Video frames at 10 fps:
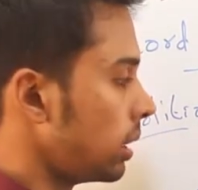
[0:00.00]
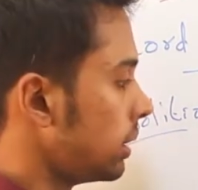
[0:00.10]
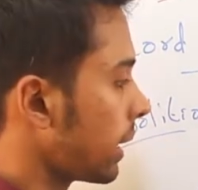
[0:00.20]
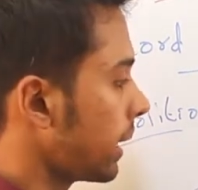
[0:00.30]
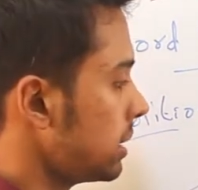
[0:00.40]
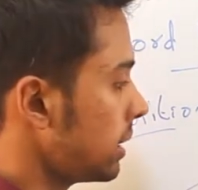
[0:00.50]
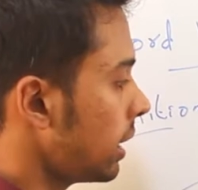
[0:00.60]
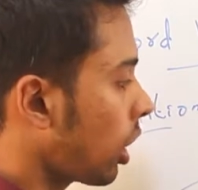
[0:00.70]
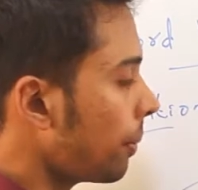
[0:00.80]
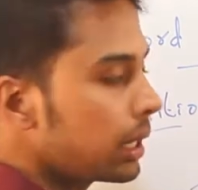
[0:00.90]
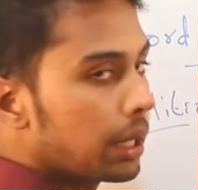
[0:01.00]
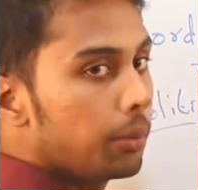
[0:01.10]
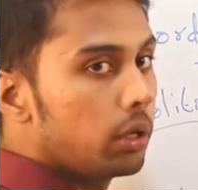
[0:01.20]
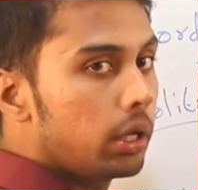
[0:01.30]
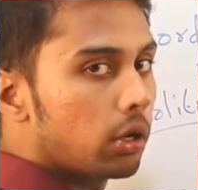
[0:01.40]
Thug is a robbing
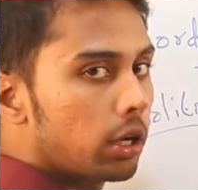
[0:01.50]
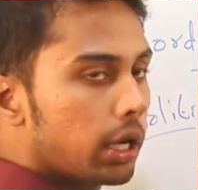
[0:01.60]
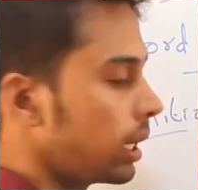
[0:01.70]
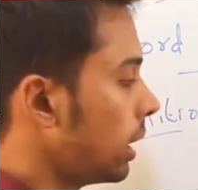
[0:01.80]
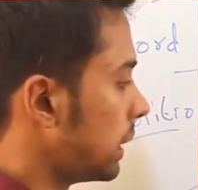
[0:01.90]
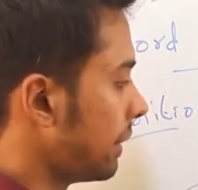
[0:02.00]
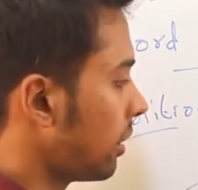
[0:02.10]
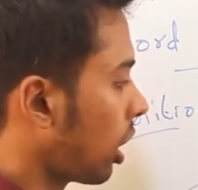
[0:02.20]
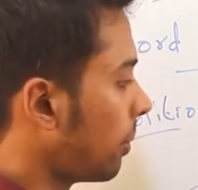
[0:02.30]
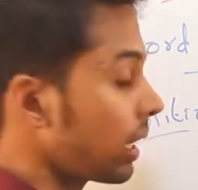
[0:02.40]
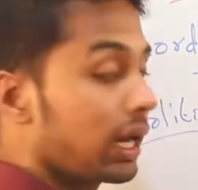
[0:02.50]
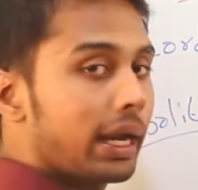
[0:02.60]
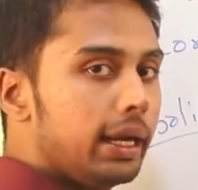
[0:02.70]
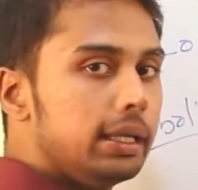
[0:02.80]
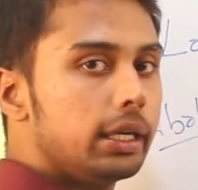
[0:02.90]
community, okay. They were robbing like
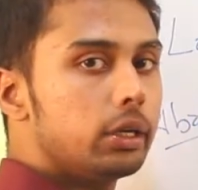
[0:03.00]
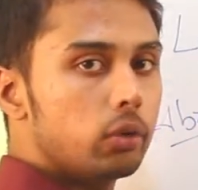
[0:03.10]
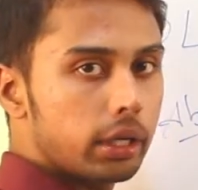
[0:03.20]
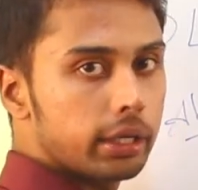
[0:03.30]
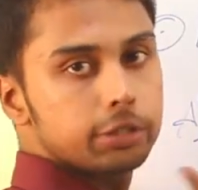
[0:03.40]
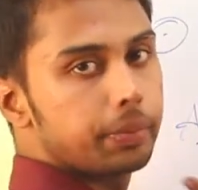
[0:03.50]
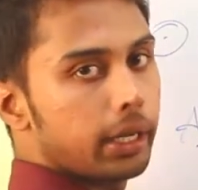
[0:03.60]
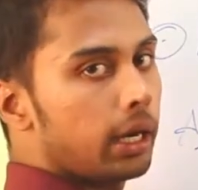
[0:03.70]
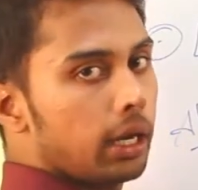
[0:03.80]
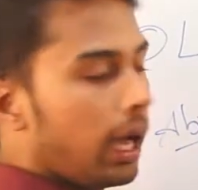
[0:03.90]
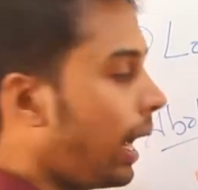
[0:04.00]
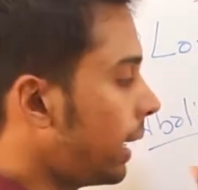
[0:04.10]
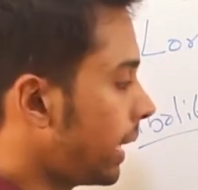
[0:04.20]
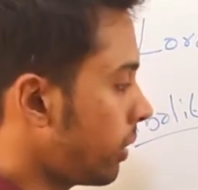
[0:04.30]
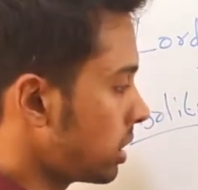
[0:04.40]
anything during his period,
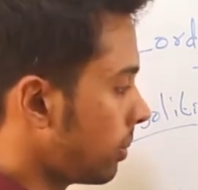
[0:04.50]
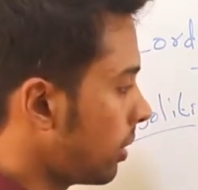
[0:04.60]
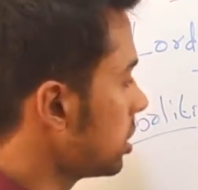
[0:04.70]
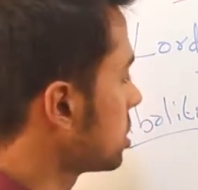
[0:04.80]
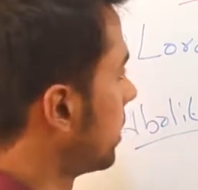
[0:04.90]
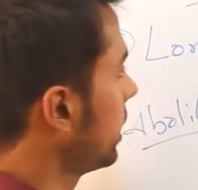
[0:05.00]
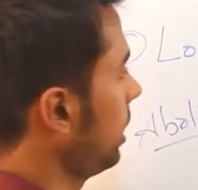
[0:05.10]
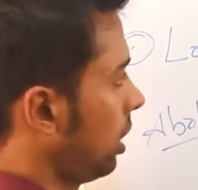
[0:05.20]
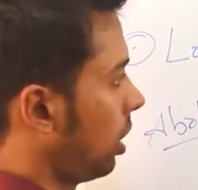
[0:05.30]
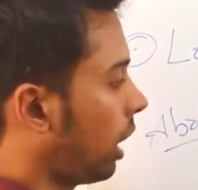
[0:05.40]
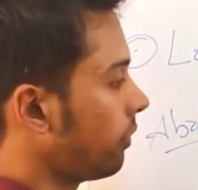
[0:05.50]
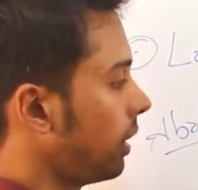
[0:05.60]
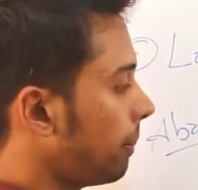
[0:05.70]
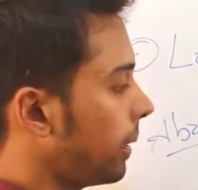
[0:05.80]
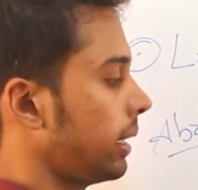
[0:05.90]
and that was abolished by Lord
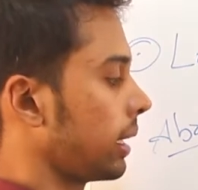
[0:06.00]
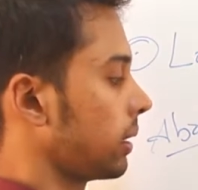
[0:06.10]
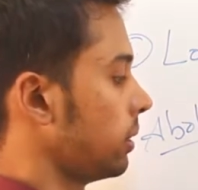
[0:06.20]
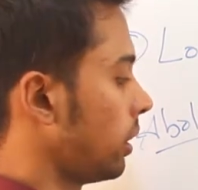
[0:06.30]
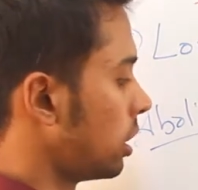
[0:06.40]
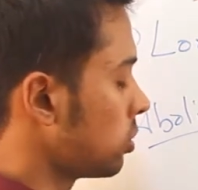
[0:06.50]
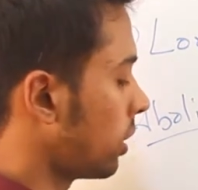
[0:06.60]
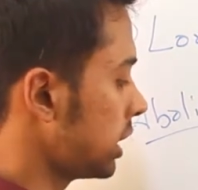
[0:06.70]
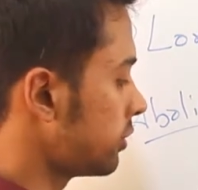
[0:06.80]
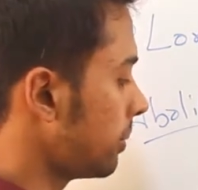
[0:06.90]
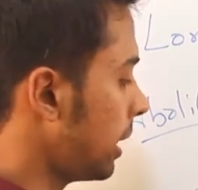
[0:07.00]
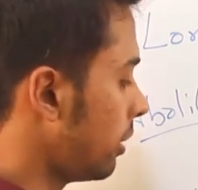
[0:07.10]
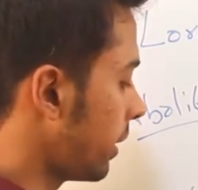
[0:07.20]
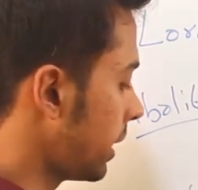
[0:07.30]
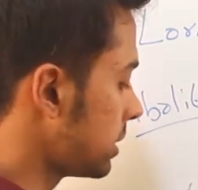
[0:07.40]
William Bentinck. So what is female
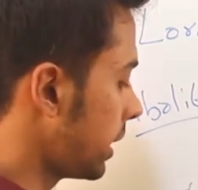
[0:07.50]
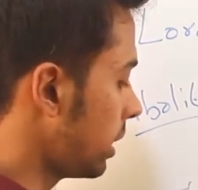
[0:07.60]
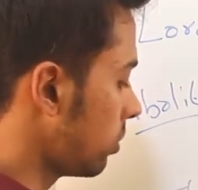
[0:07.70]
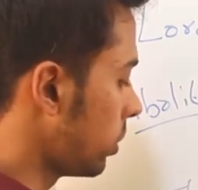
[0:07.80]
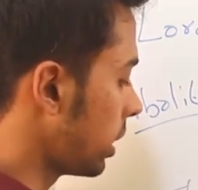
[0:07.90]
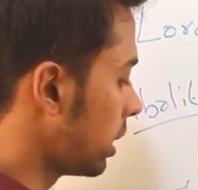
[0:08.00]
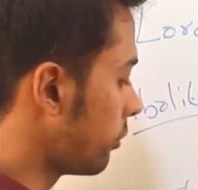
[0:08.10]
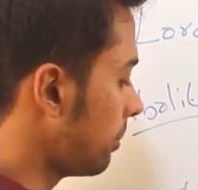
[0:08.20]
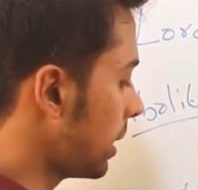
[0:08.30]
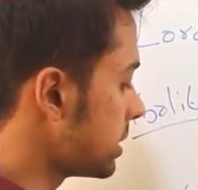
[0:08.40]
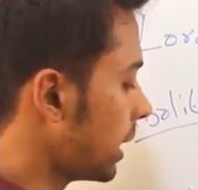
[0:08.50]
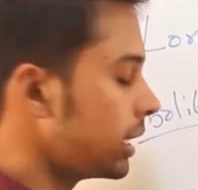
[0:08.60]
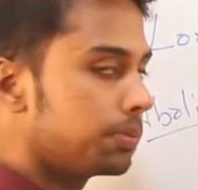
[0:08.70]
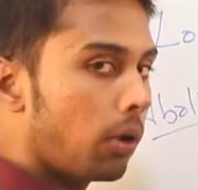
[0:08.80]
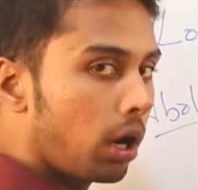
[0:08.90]
infanticide? When a female child
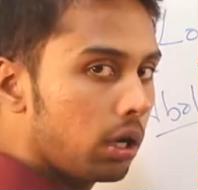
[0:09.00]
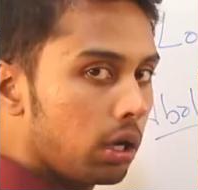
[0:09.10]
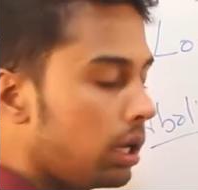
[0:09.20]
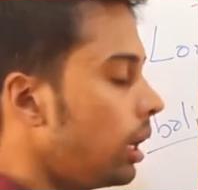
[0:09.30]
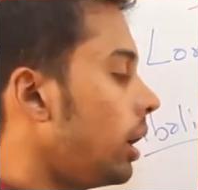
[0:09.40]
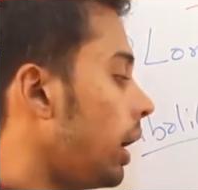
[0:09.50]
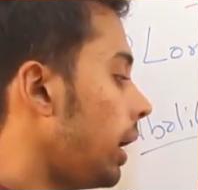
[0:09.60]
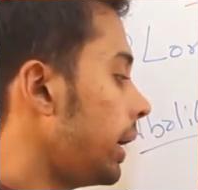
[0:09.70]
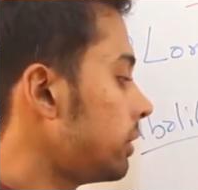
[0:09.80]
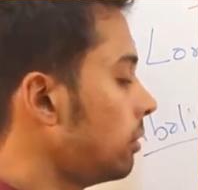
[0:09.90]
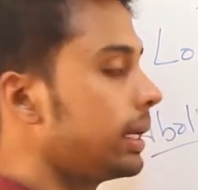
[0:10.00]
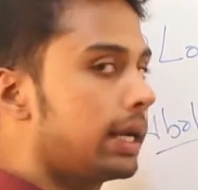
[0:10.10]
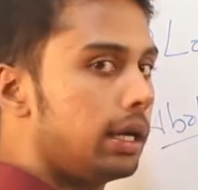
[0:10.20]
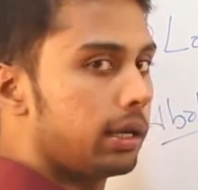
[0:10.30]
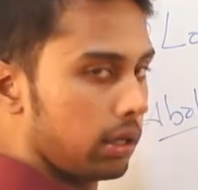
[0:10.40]
is born, uh, it will be
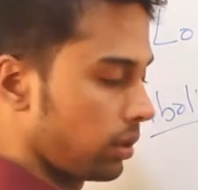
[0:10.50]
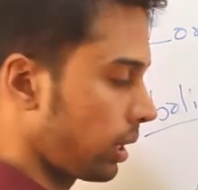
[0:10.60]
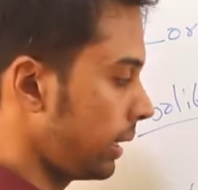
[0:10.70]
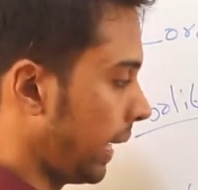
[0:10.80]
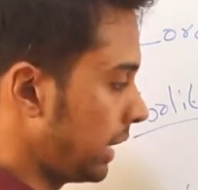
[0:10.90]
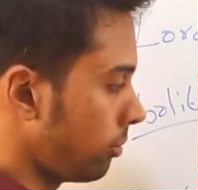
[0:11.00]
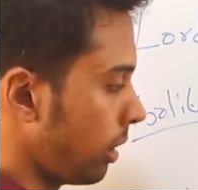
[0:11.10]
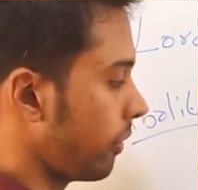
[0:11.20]
killed, okay. That is female